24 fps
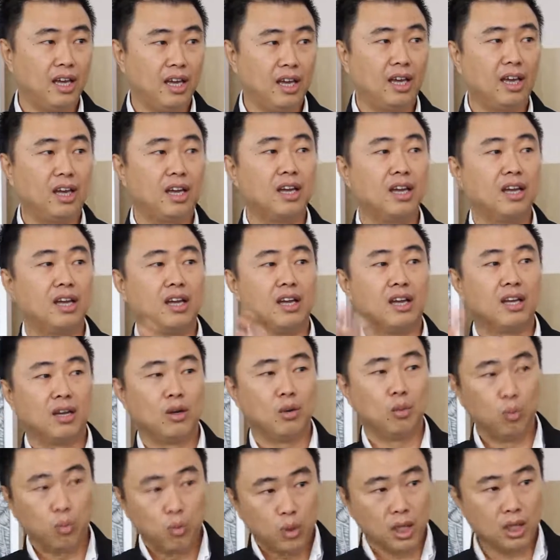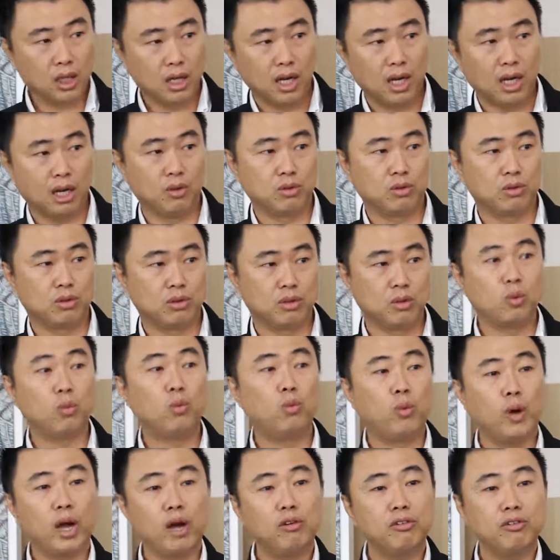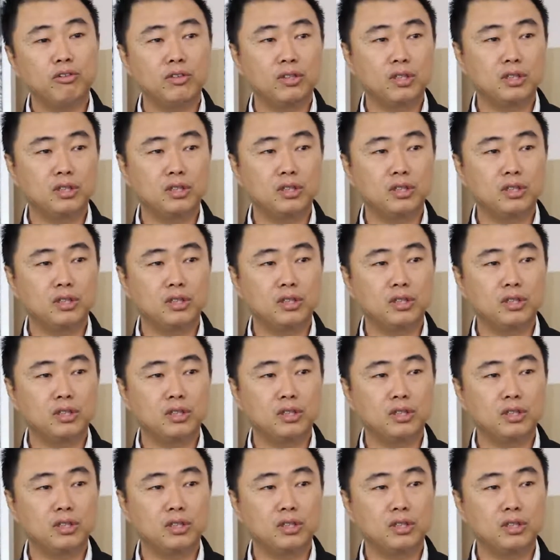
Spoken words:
a work house. Wealth